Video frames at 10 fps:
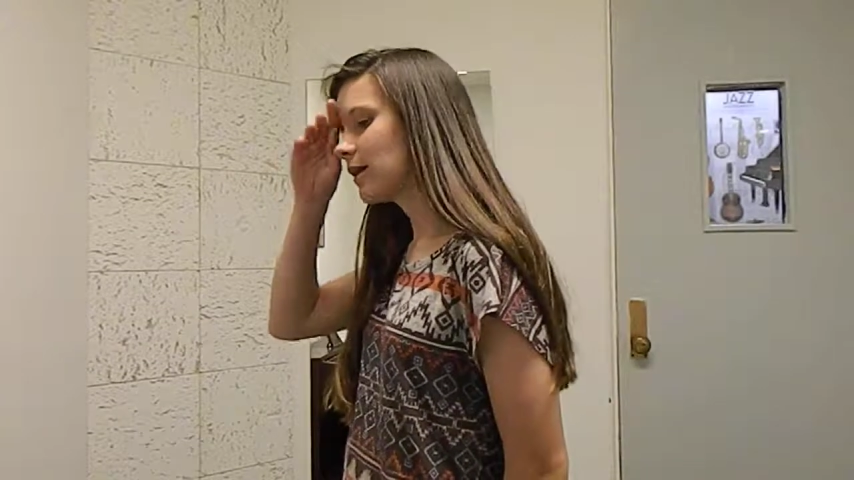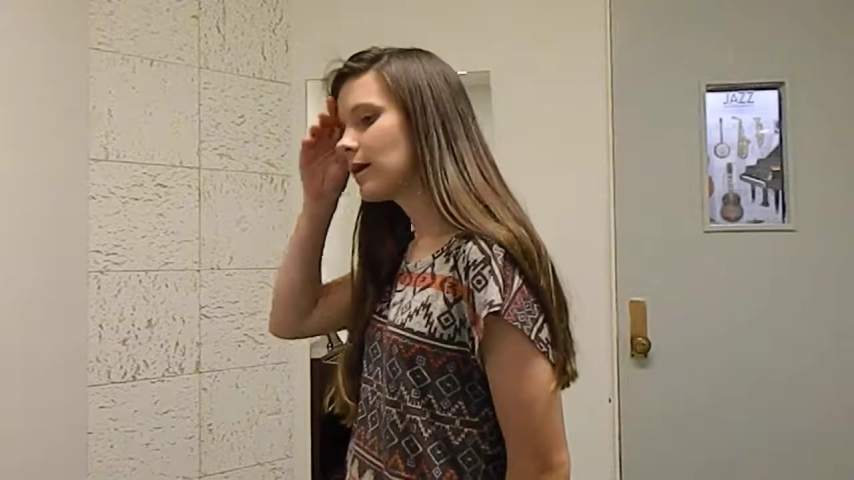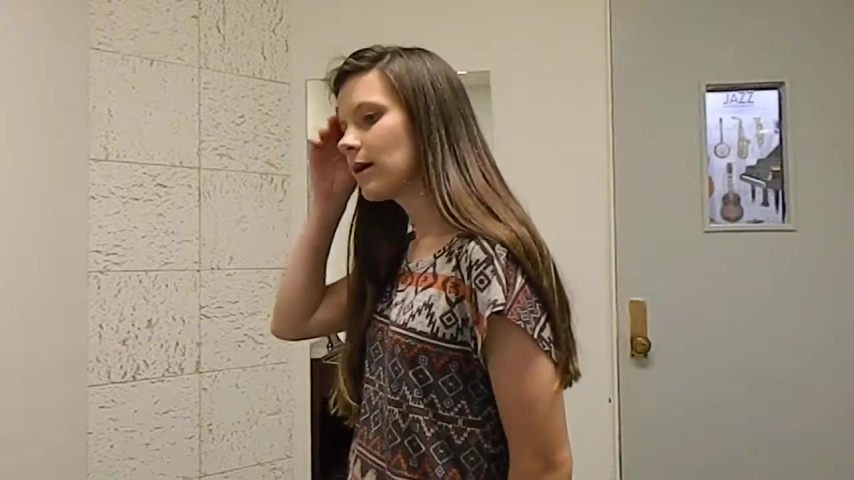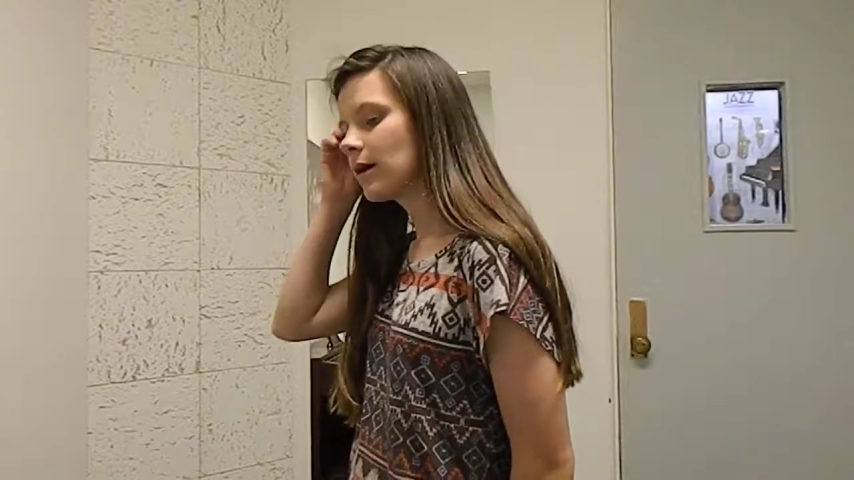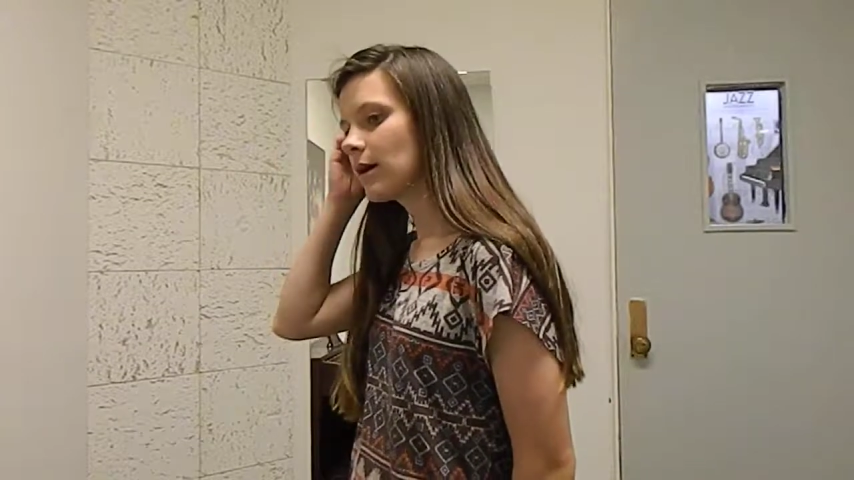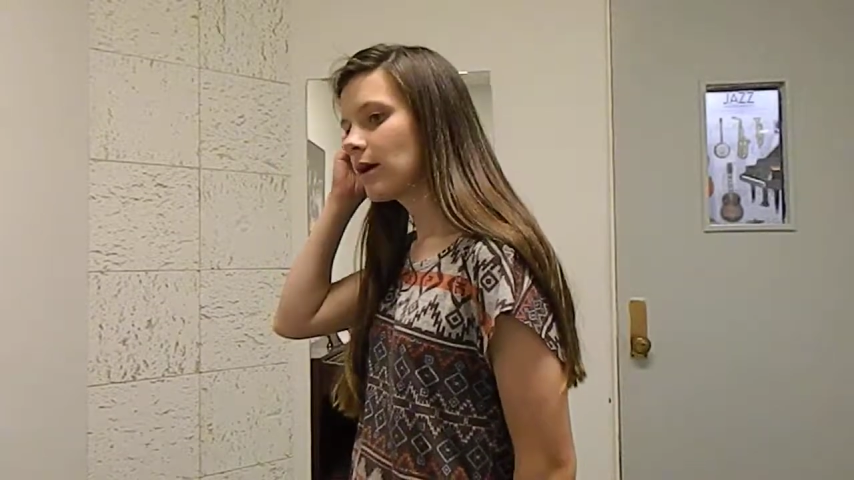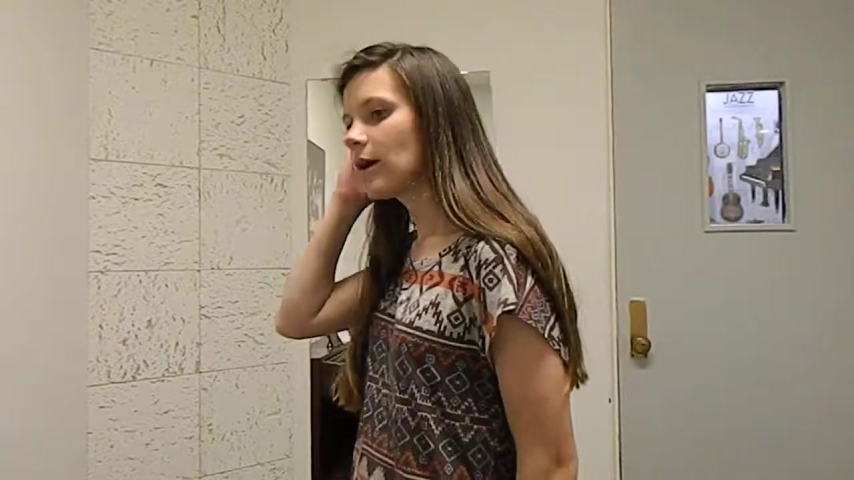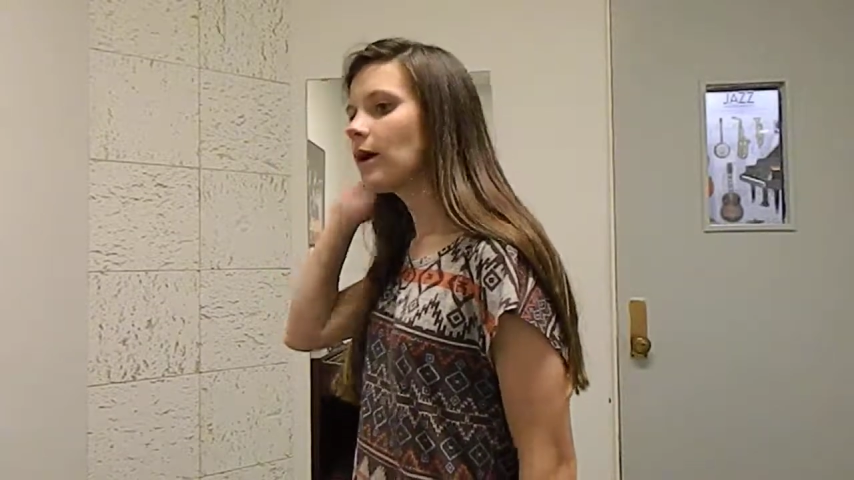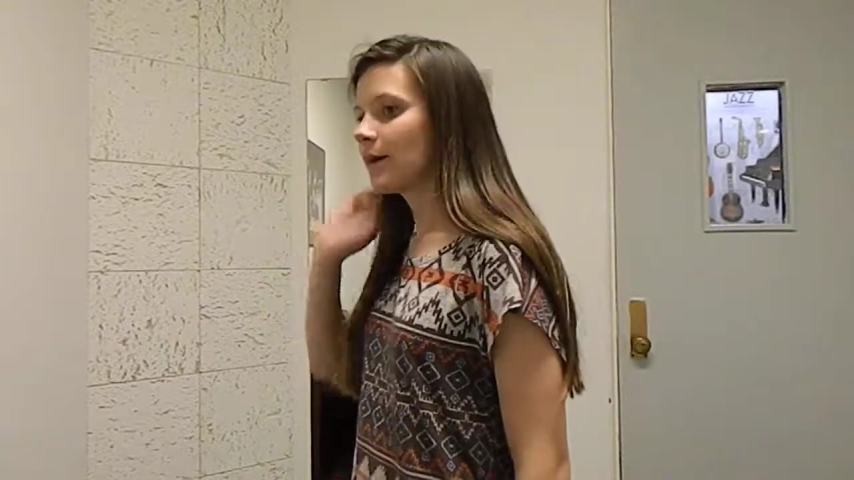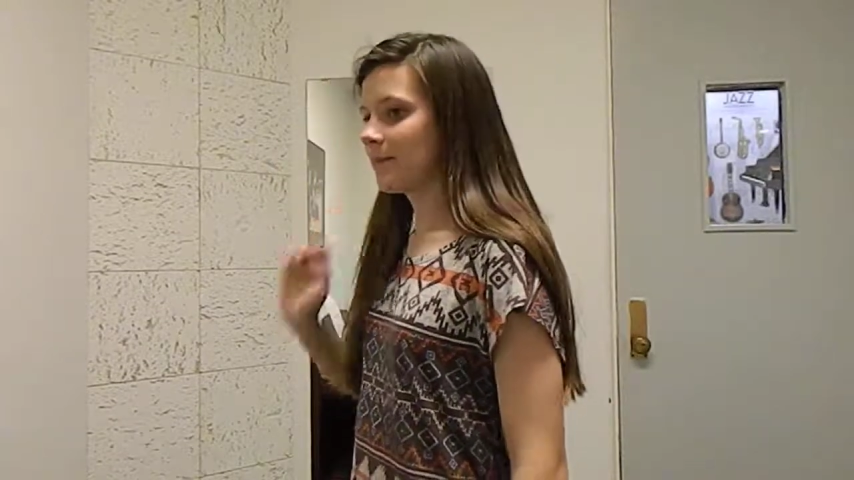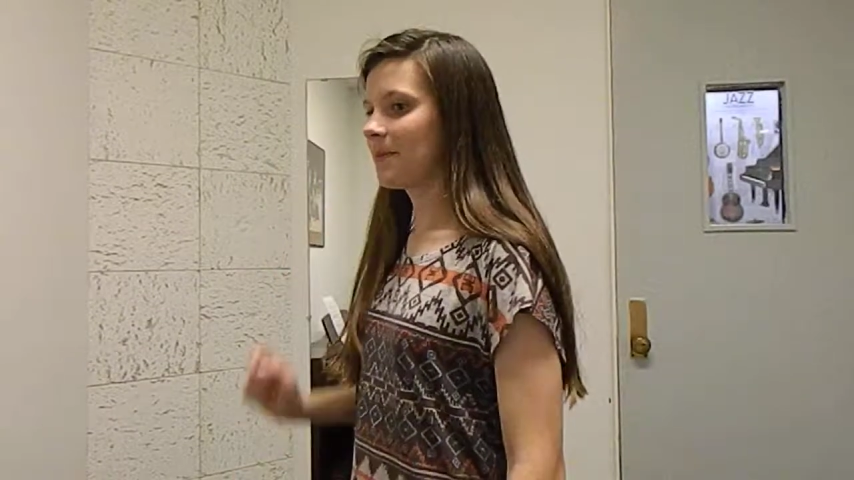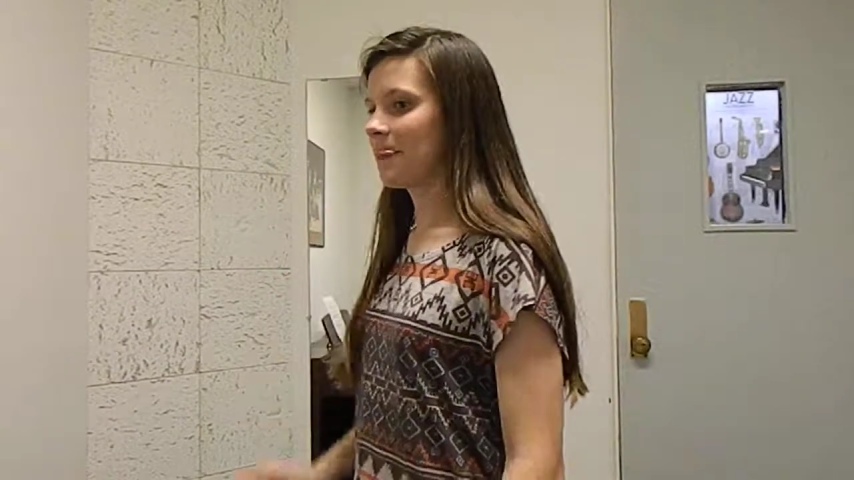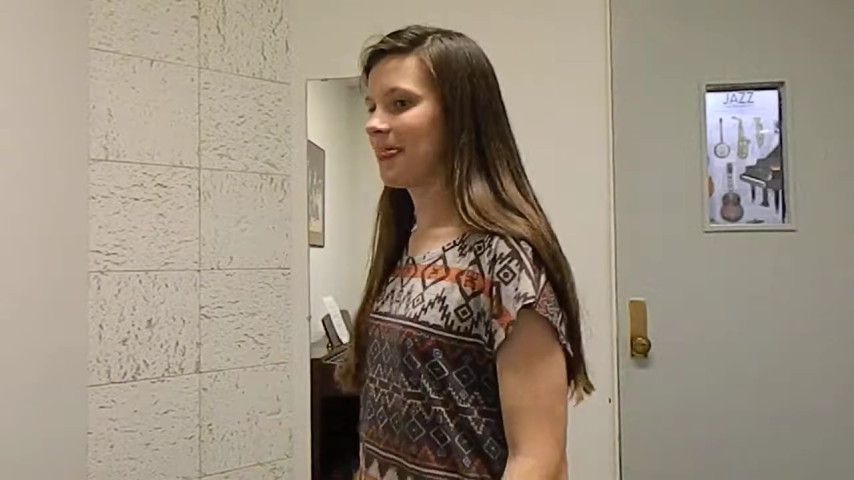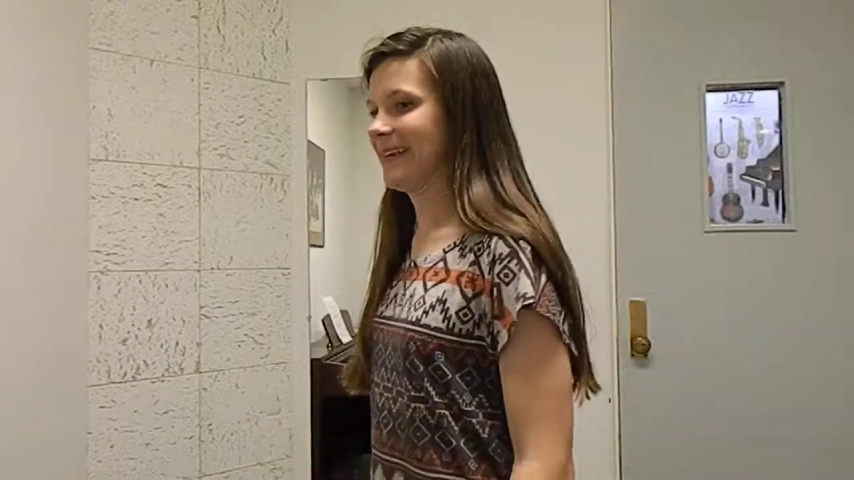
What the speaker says: I did see right when I looked